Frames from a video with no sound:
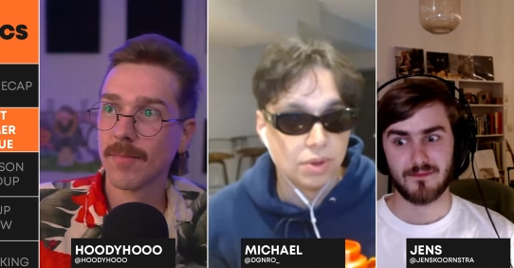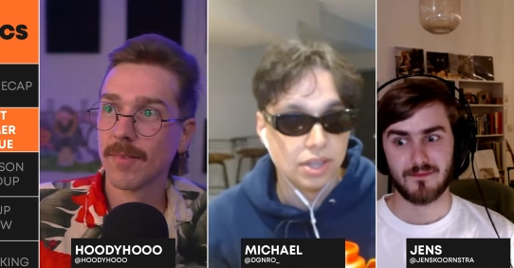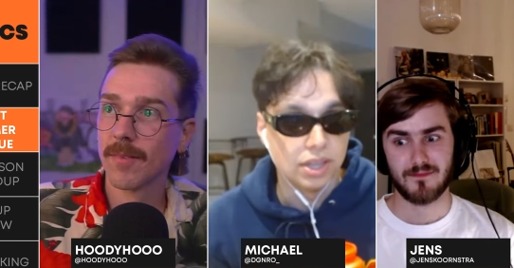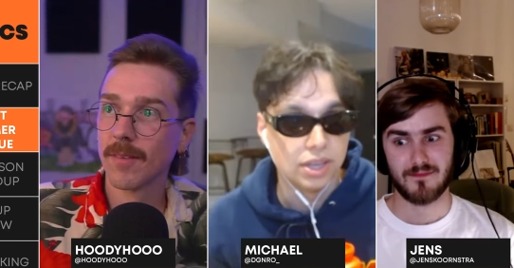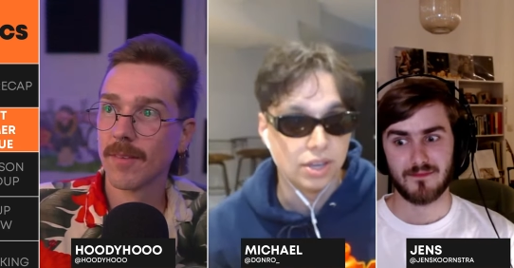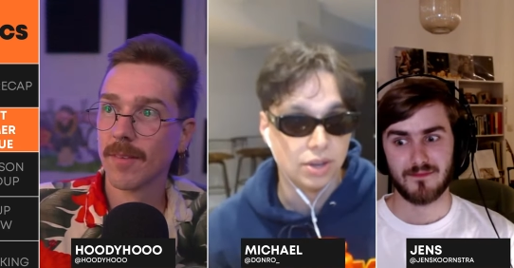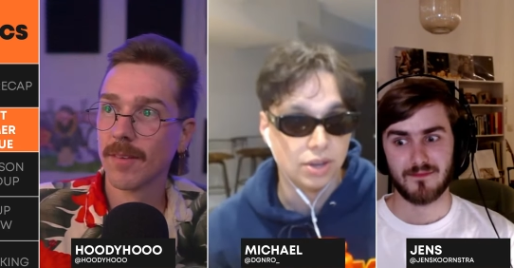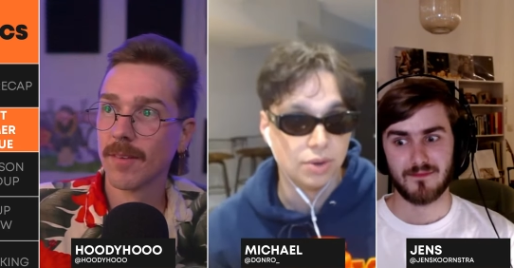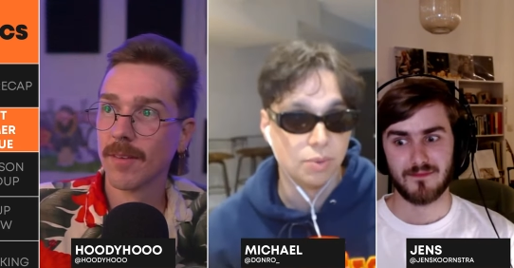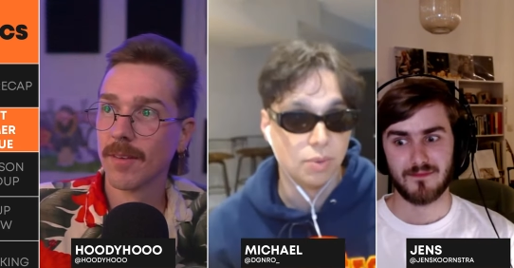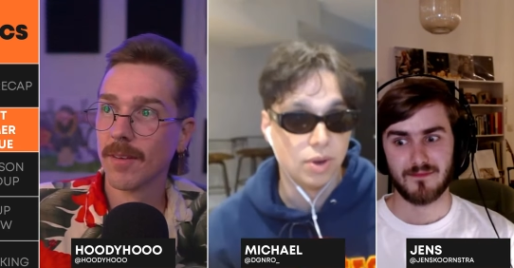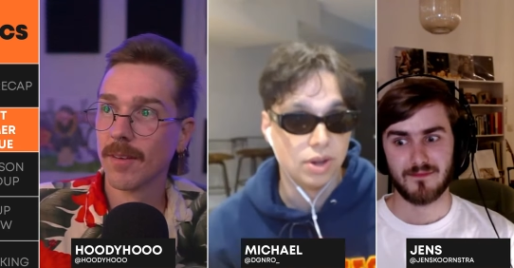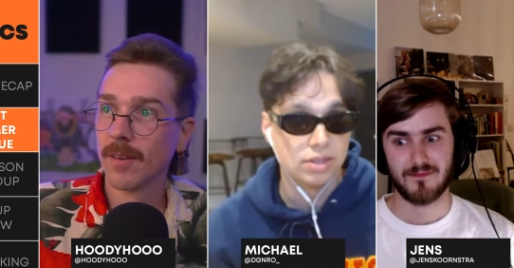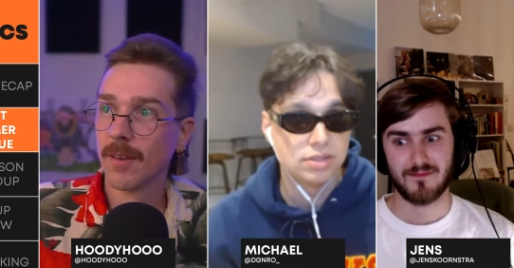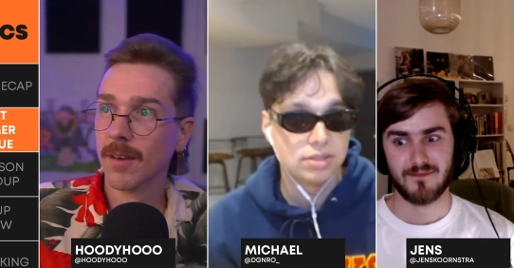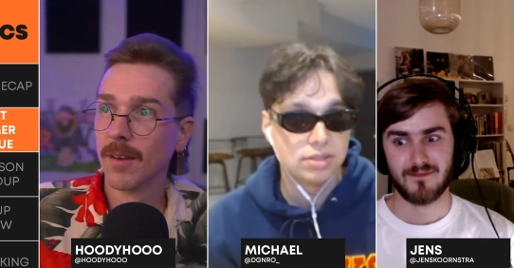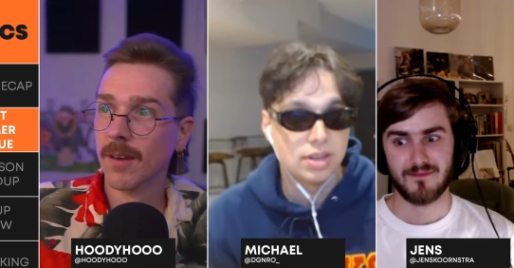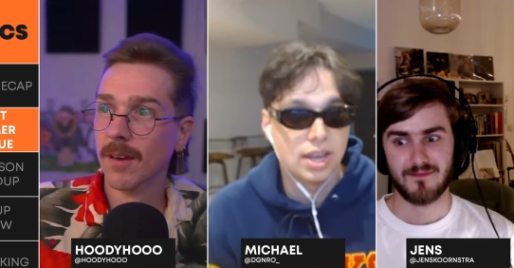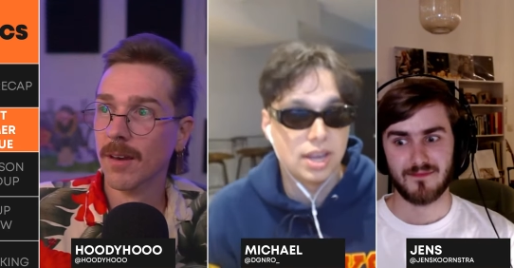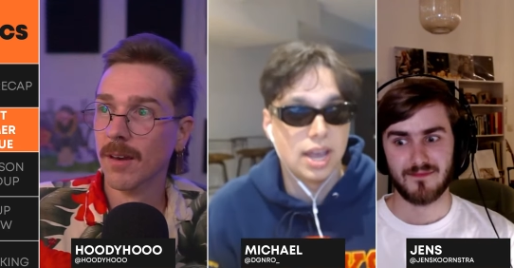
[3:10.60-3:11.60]
Speaker 1: really good
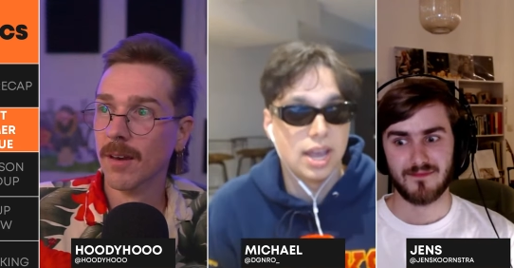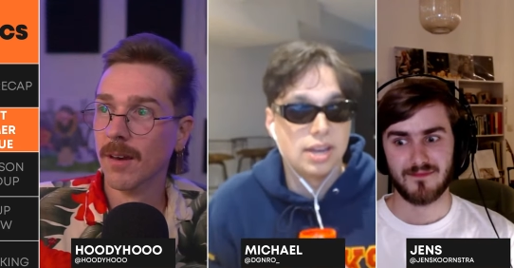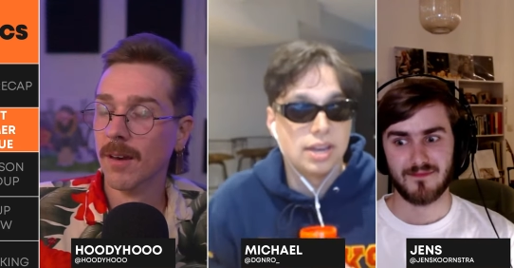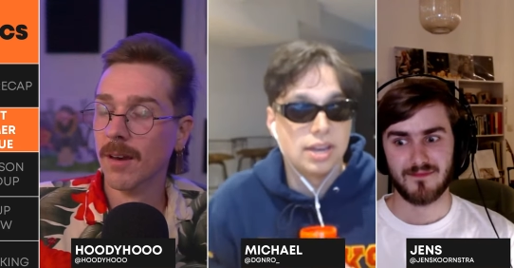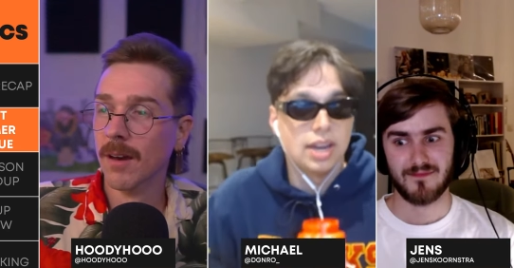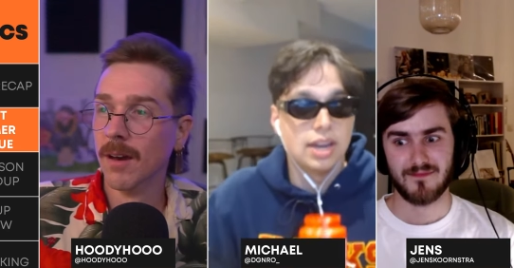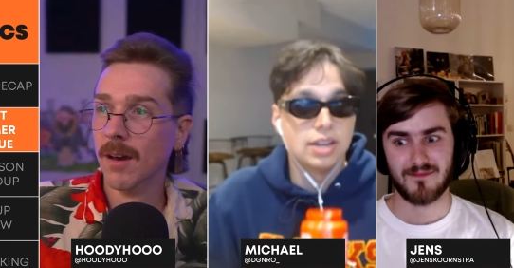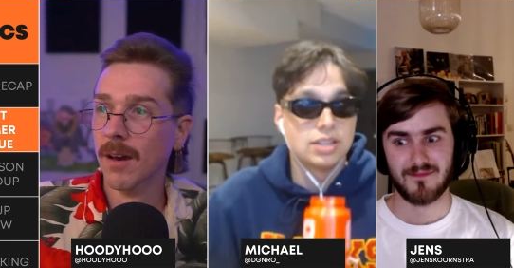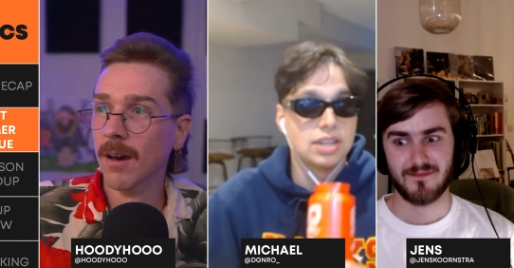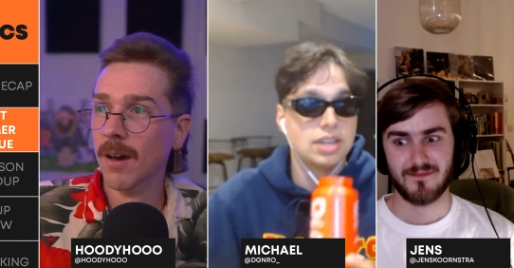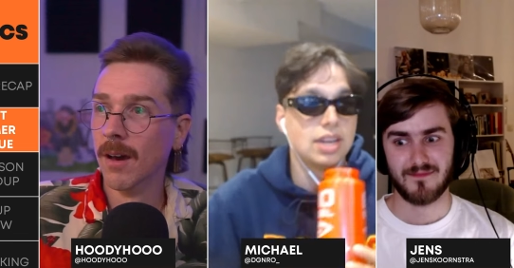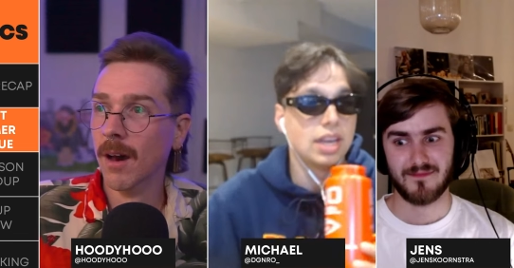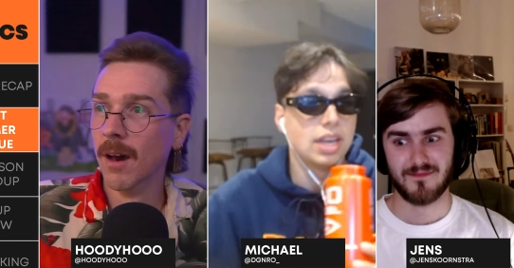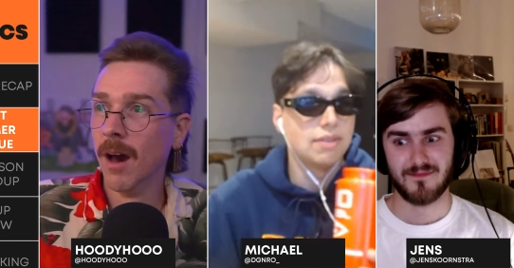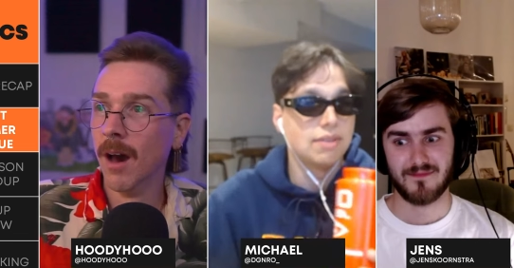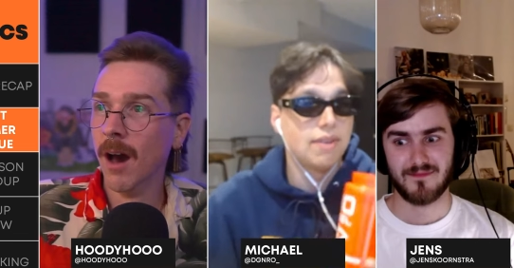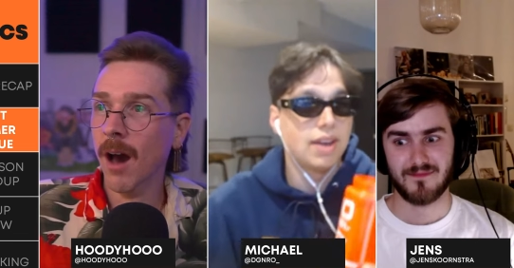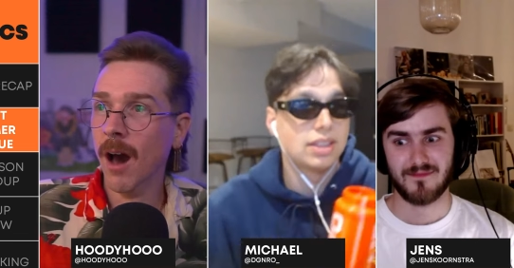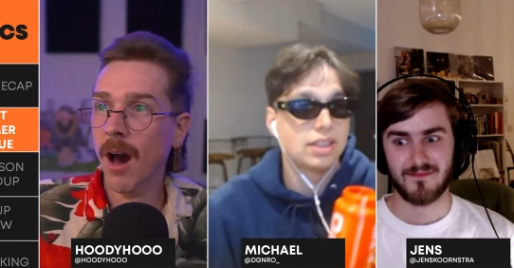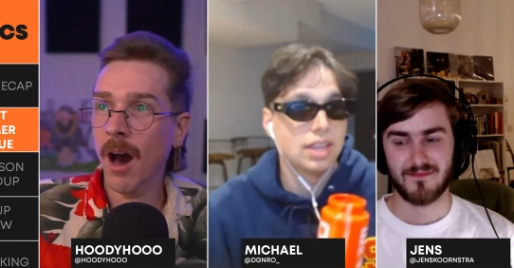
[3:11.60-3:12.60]
ones, and it's going to
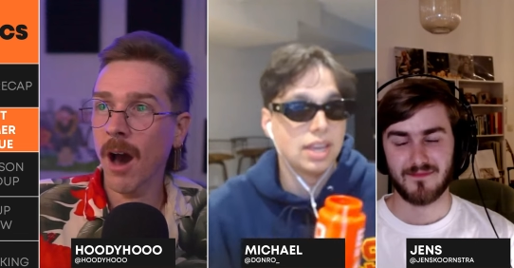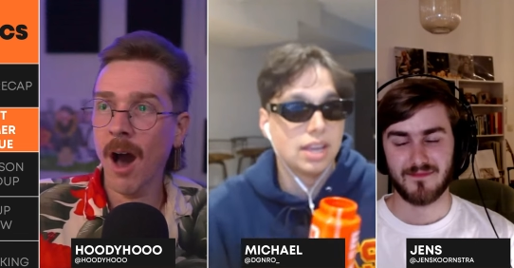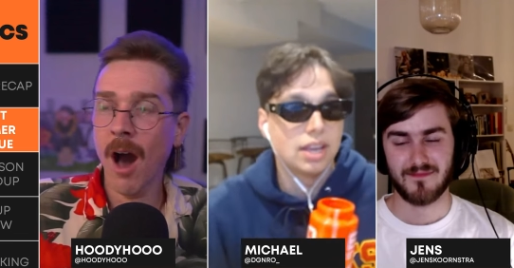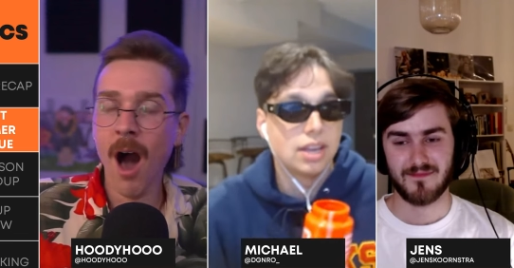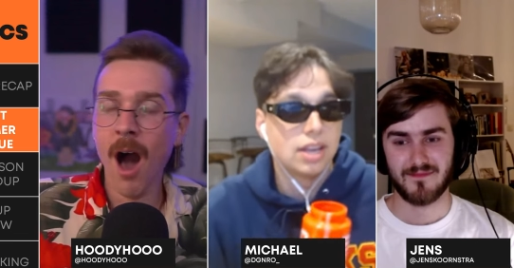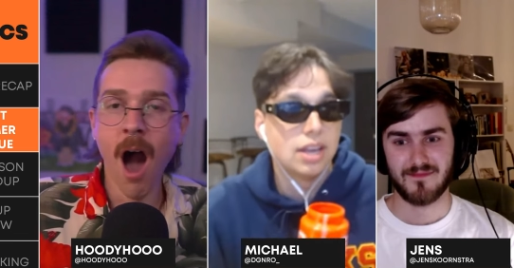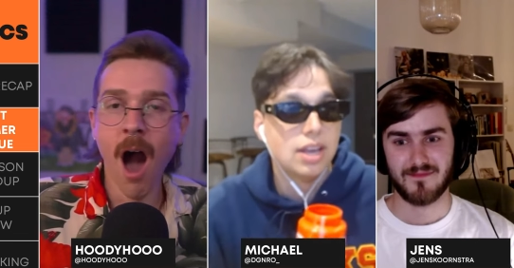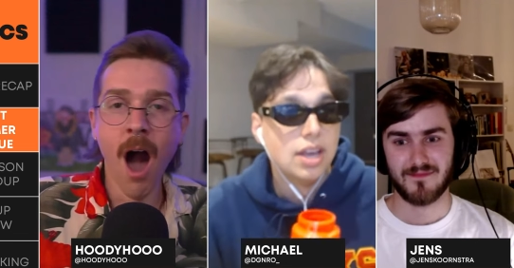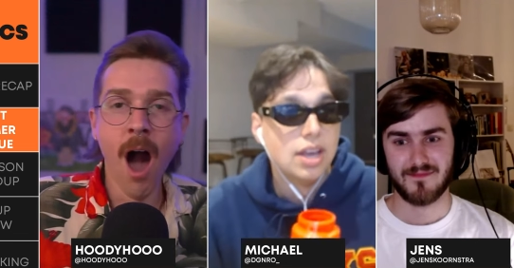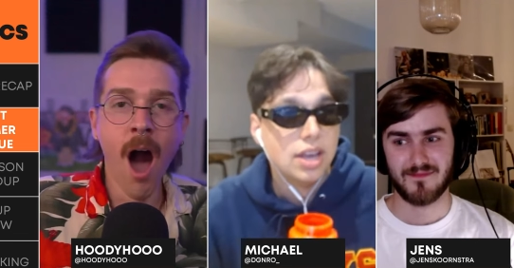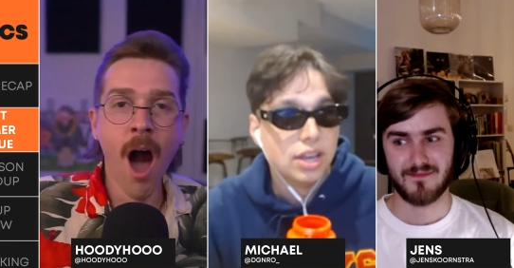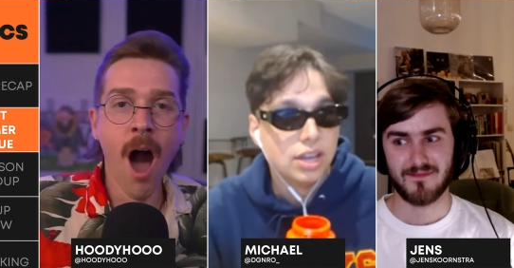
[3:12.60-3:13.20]
give I think